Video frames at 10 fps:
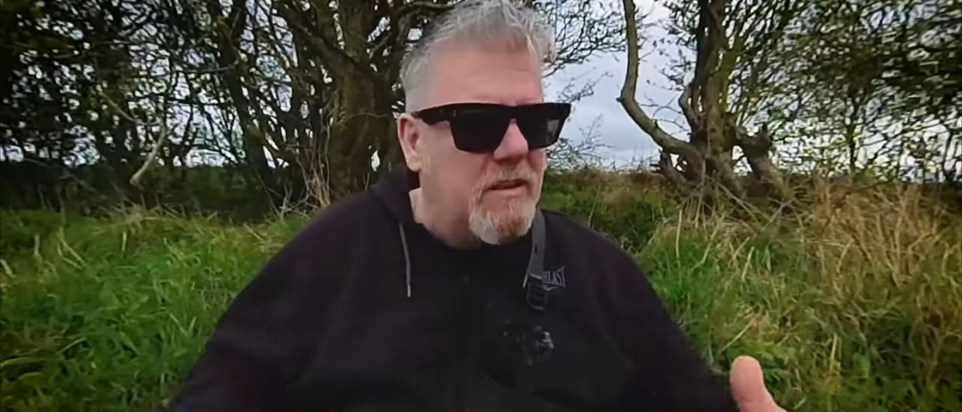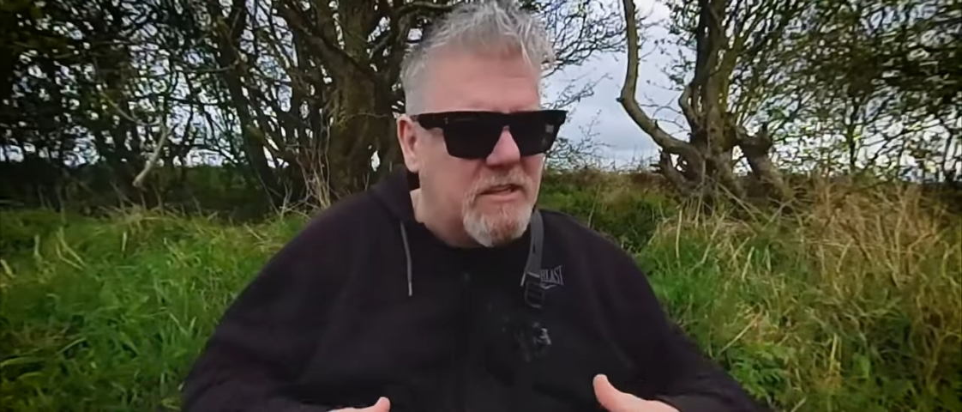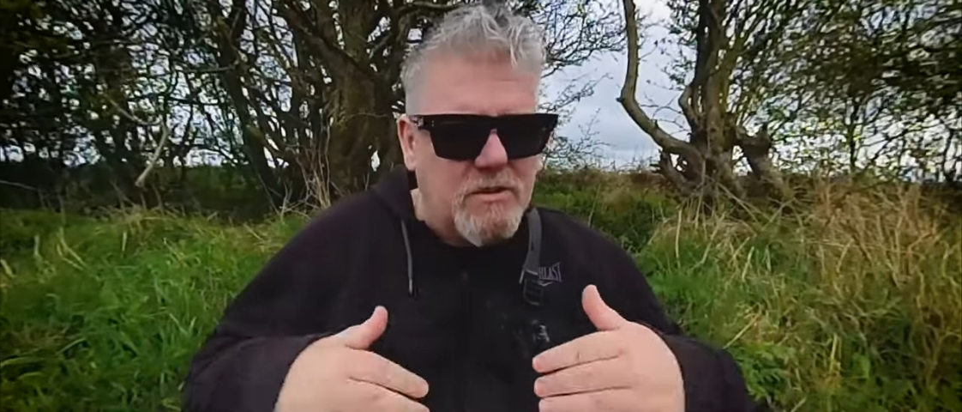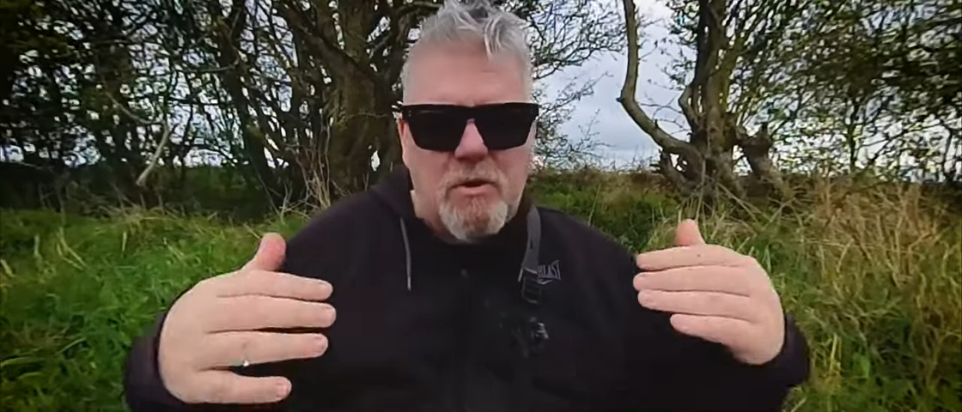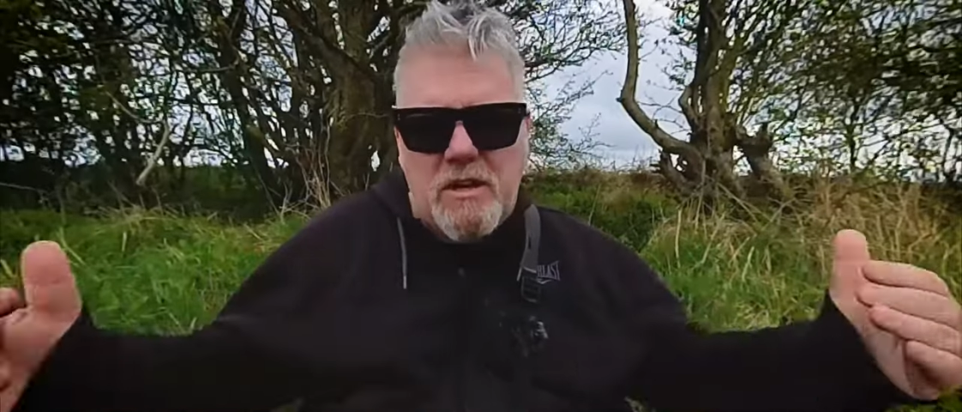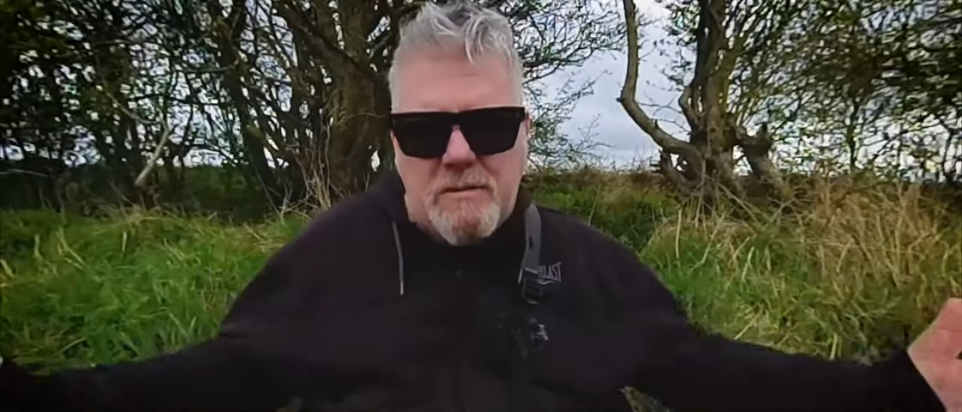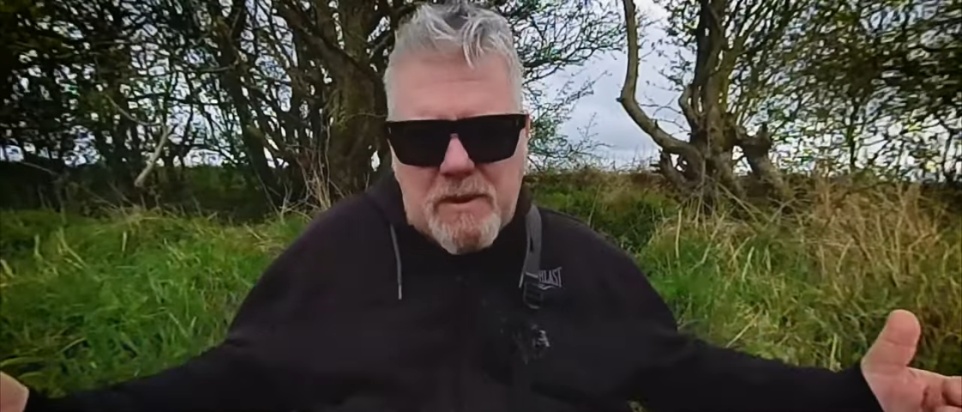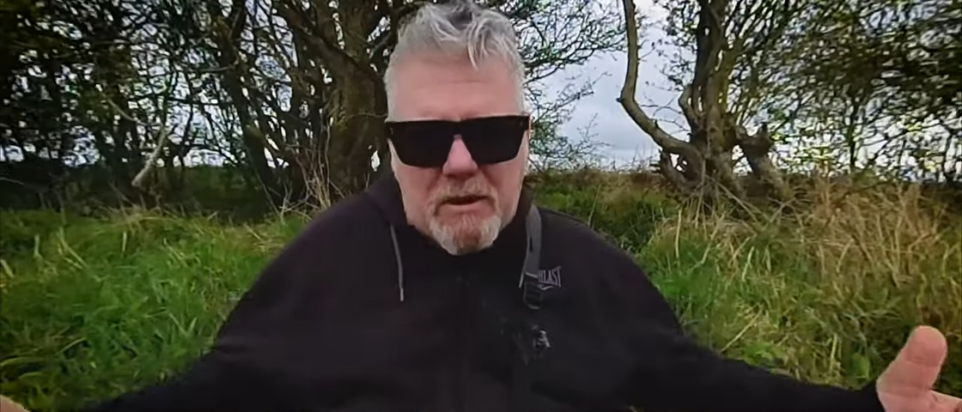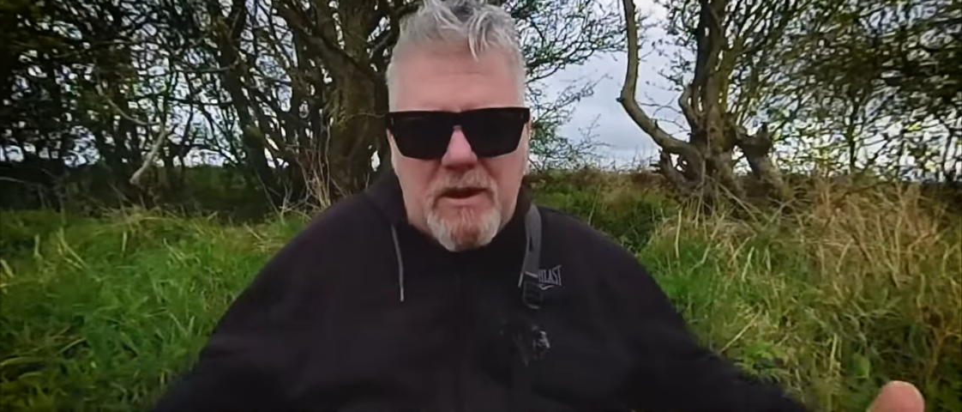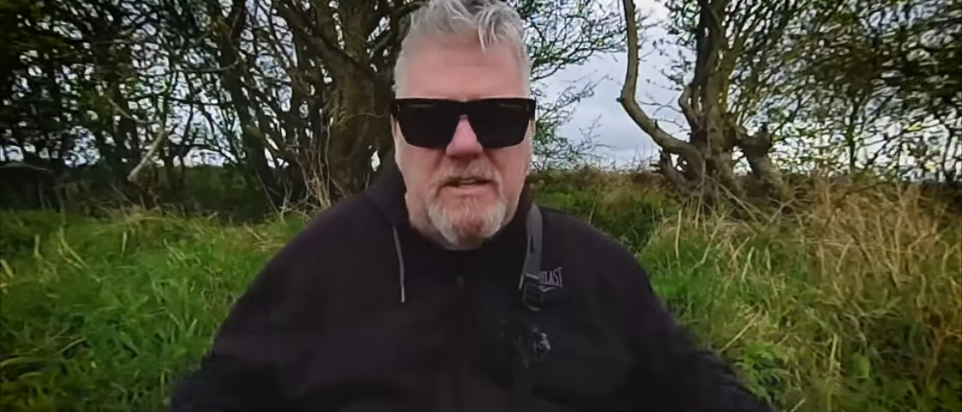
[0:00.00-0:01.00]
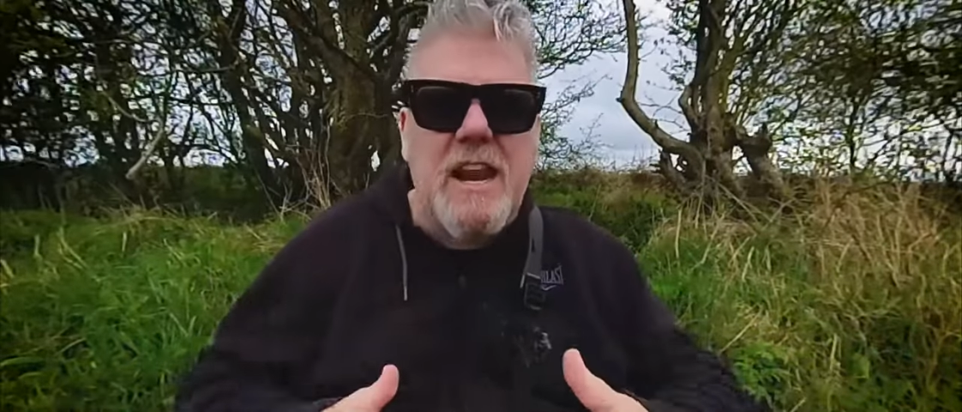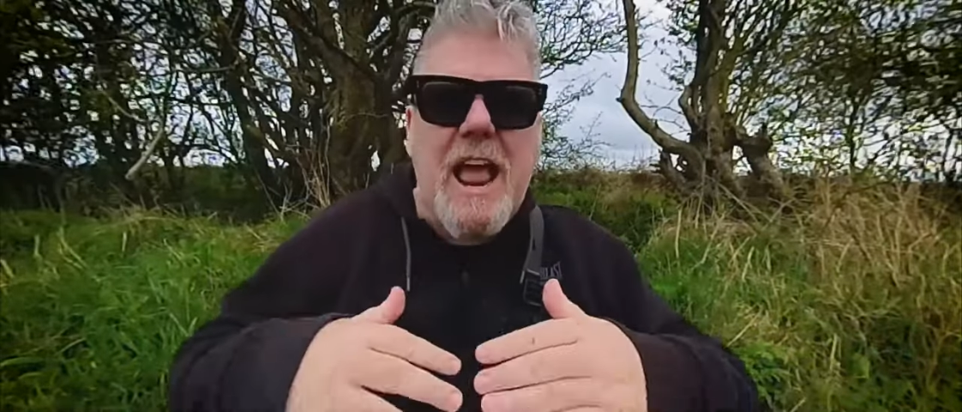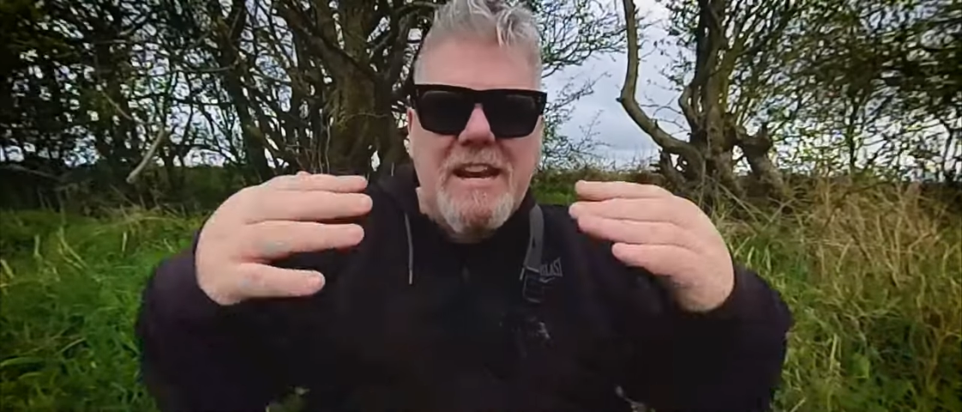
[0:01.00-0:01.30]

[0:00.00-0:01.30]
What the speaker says: This is what it's about. It's an